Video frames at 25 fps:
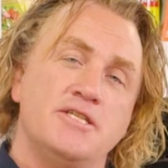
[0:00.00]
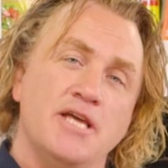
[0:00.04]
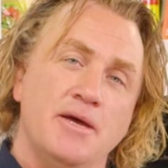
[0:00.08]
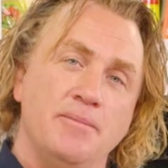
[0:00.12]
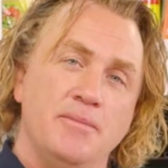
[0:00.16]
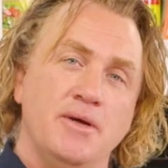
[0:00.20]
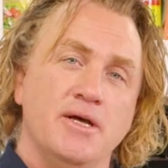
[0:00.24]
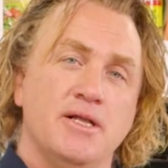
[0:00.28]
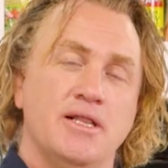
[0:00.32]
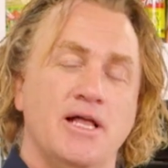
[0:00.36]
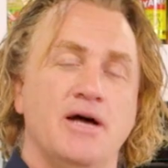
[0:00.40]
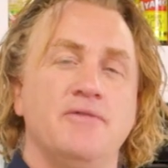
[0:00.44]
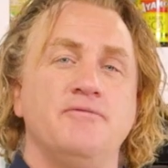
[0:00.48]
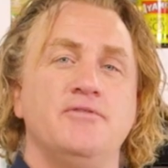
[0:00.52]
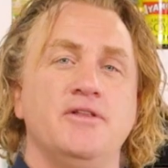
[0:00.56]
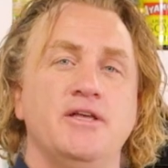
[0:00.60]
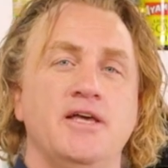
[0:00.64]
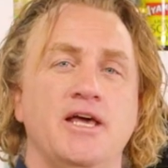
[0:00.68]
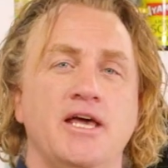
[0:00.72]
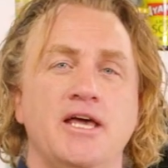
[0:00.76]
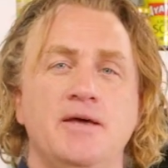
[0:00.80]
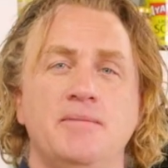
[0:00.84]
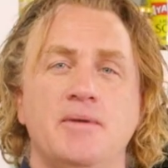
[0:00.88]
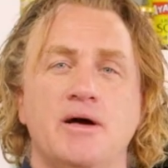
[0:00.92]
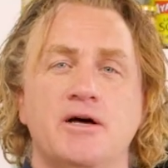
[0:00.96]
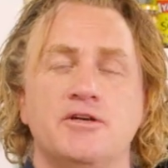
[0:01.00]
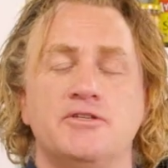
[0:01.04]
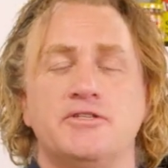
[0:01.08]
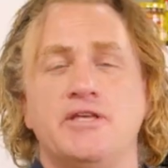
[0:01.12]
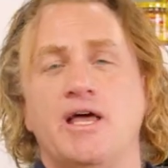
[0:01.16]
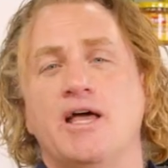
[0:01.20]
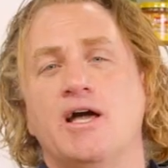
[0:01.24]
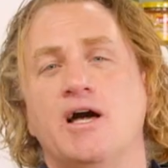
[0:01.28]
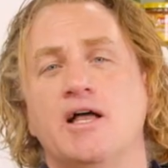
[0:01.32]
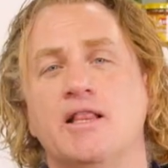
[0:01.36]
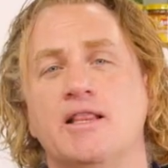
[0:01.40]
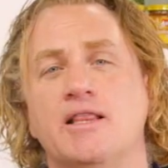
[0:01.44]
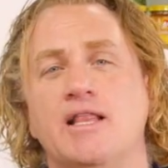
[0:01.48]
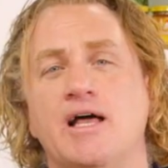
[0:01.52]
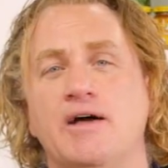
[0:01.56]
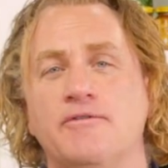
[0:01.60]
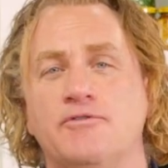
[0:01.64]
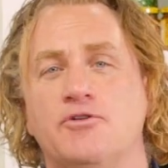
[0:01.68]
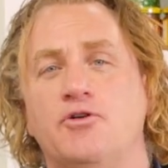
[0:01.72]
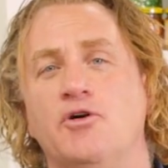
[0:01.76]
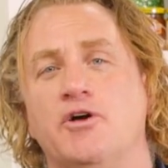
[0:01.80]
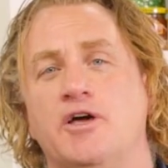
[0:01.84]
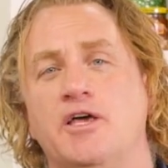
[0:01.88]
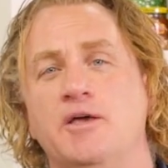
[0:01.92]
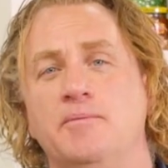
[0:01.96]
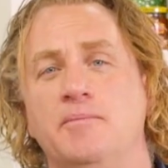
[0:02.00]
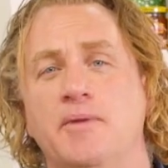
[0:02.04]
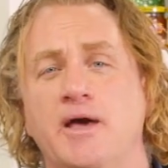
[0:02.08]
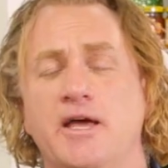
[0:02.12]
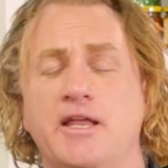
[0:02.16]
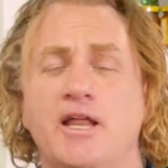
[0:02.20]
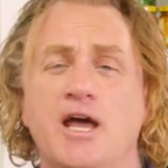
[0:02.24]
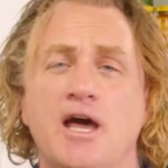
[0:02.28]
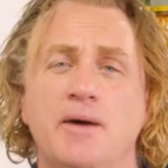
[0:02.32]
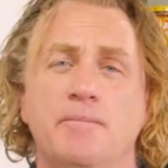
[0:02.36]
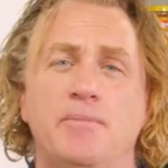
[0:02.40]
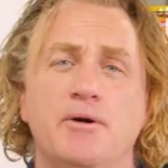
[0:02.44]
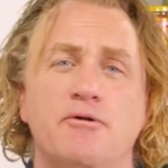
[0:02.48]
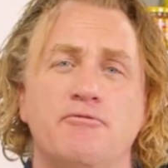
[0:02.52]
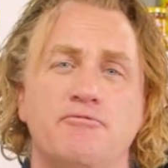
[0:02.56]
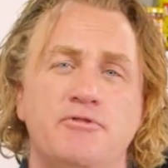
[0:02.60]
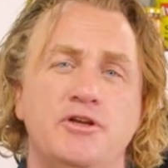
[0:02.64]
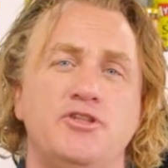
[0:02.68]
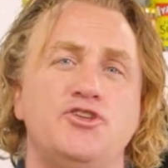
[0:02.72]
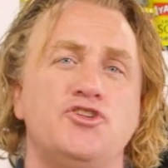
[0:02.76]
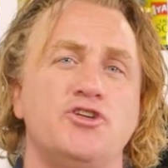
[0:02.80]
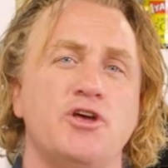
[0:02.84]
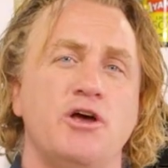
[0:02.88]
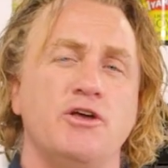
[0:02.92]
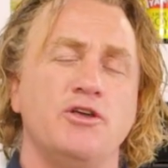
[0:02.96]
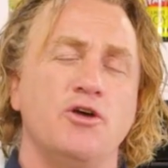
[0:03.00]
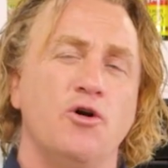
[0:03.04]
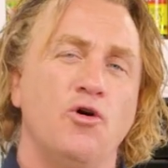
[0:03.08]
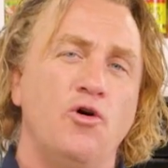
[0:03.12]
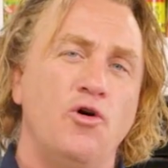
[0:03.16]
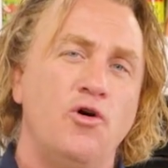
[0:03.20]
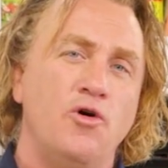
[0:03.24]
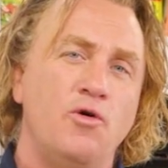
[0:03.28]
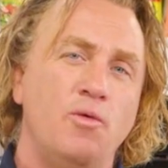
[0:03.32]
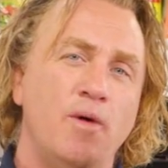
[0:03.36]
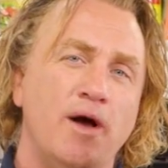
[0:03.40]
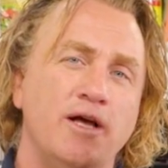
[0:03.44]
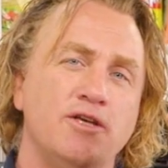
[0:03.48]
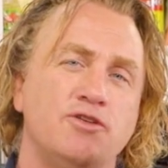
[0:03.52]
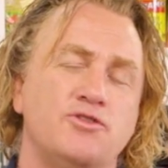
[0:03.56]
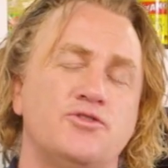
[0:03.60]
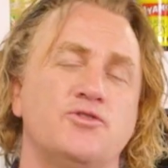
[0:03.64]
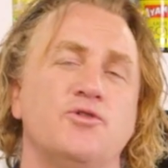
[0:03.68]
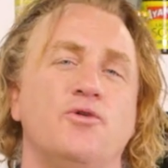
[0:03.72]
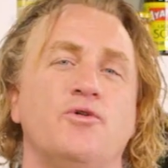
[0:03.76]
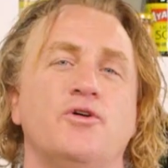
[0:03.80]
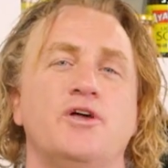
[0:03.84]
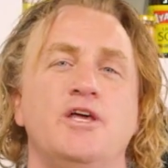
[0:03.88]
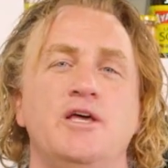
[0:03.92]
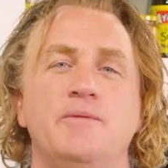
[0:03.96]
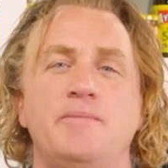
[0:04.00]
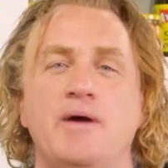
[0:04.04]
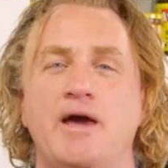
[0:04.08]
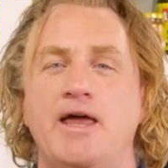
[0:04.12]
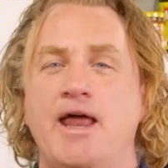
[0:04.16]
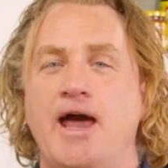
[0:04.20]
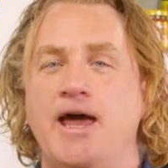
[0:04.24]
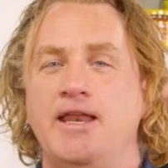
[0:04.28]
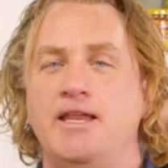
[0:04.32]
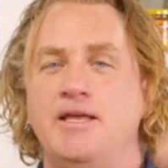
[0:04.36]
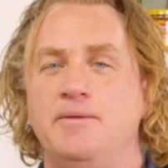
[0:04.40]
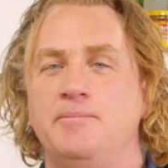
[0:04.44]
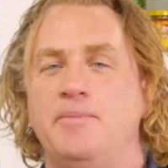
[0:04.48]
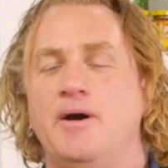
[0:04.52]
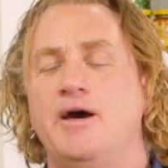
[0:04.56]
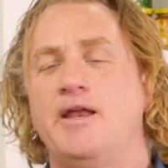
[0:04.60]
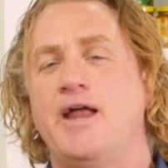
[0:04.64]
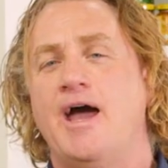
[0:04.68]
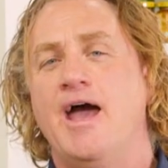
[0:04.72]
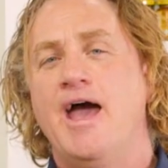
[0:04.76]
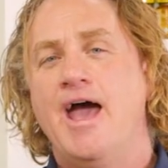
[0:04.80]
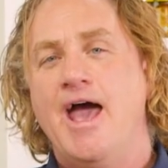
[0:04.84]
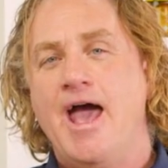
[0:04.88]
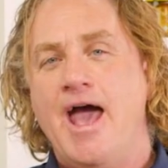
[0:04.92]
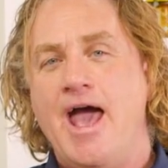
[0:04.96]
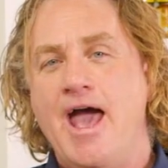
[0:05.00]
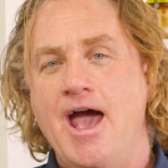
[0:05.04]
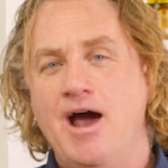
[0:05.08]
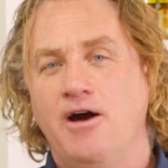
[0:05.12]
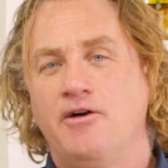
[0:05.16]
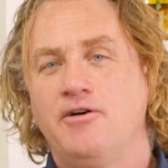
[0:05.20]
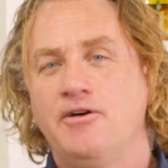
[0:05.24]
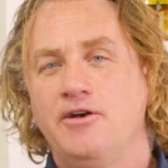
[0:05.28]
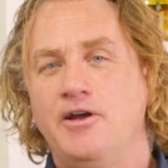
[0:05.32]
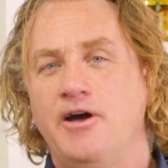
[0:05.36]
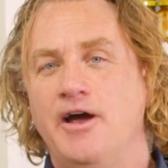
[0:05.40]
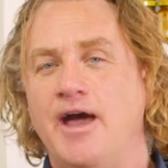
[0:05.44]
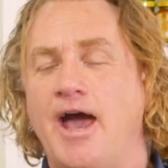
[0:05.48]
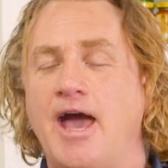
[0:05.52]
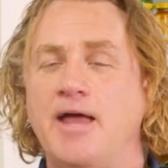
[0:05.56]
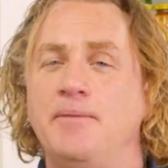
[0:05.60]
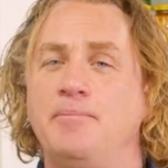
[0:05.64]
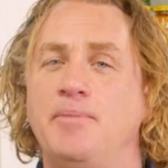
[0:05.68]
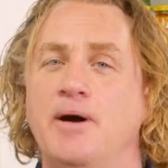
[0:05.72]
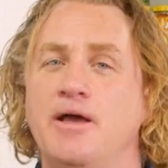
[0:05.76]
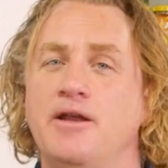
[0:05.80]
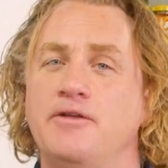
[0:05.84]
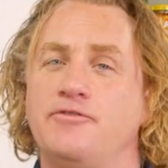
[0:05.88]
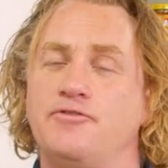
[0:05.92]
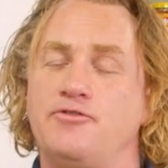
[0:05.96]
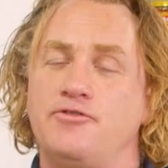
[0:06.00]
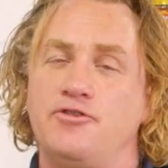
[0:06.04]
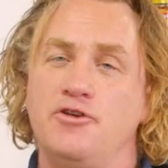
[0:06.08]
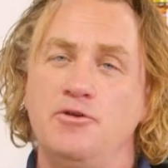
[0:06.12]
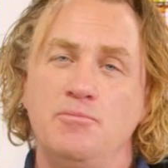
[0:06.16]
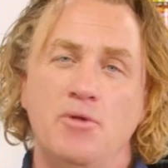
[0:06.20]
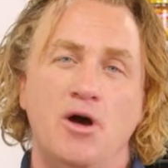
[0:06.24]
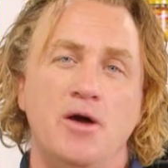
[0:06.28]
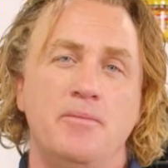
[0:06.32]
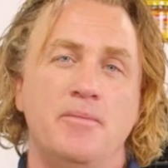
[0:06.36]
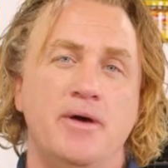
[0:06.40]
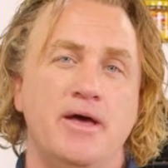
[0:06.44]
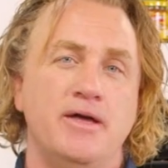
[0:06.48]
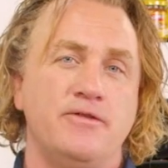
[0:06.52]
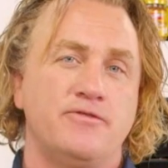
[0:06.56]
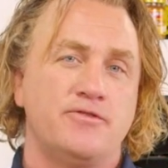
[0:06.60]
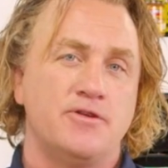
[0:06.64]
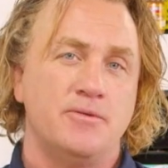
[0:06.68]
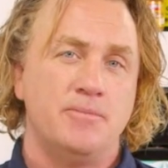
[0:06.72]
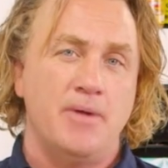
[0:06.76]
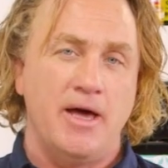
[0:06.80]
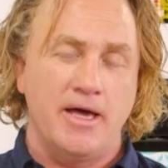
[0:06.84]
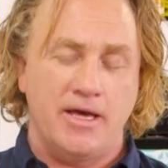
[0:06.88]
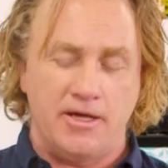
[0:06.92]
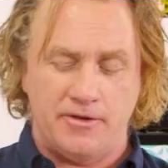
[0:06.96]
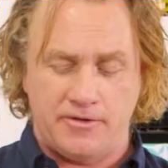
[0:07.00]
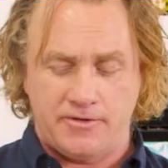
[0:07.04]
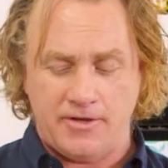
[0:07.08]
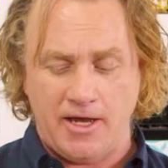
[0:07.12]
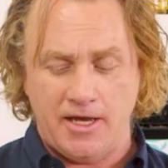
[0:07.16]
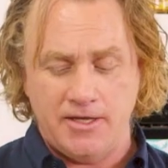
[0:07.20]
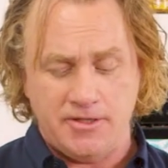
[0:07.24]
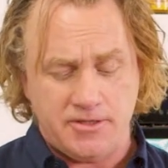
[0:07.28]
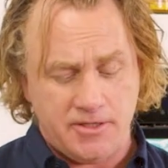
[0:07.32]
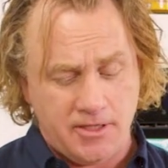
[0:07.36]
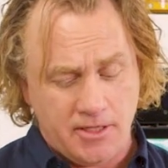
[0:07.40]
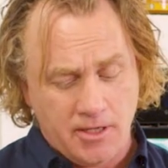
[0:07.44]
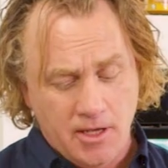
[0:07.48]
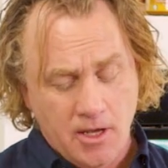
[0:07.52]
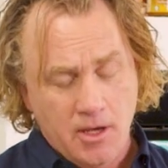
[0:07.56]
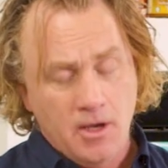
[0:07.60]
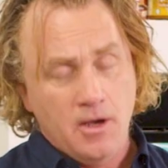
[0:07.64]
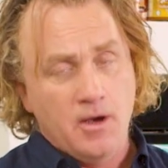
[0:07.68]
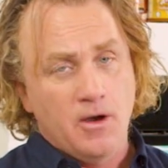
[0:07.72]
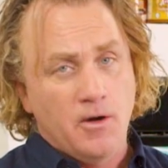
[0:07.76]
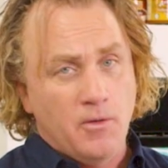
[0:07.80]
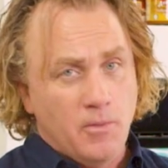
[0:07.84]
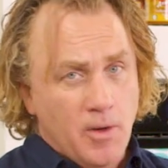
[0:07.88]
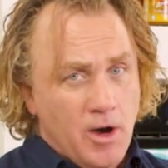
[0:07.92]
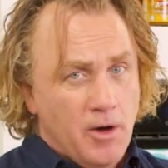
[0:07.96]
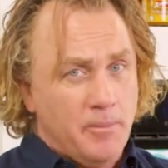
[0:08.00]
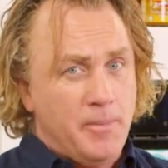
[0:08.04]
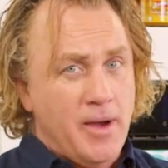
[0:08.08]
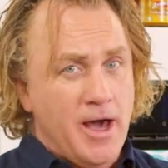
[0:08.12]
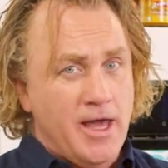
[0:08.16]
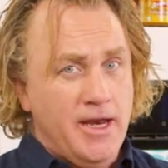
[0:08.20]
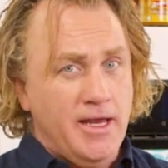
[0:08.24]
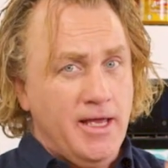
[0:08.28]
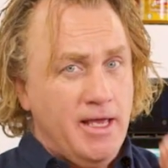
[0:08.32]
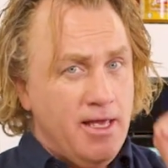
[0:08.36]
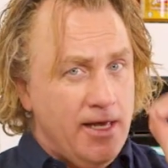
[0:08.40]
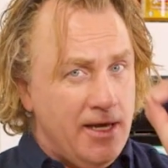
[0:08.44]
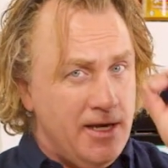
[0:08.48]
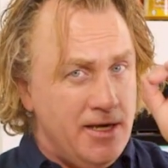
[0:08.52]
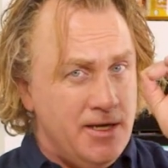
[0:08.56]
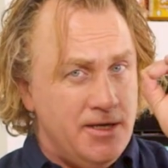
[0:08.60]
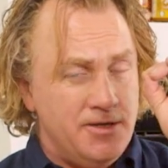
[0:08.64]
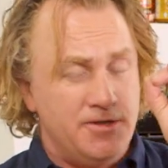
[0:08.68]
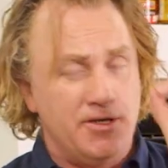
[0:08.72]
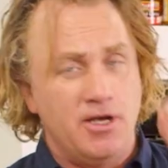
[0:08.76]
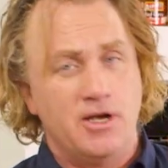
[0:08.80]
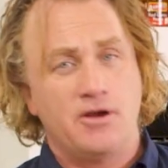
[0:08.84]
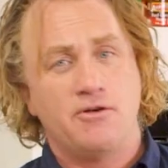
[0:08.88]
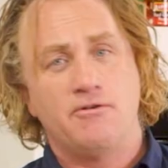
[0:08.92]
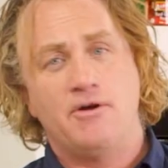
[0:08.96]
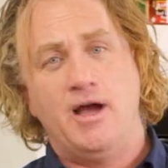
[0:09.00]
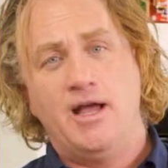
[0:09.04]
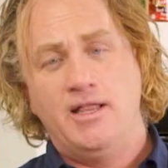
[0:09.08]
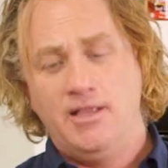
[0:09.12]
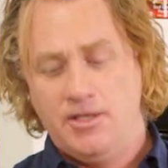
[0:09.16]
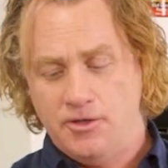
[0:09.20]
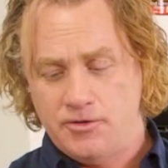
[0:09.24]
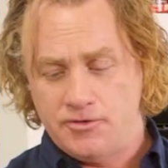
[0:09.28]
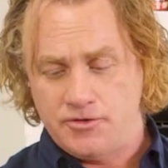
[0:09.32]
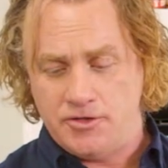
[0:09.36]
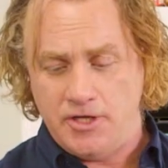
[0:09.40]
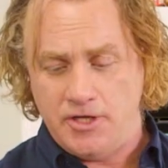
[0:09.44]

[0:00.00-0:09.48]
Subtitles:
sent me a lovely email saying, I love cooking meat, but Richo, you're always talking about adding butter. How can I add butter to my meat to make it tasty? Well, Paddy, here's a great little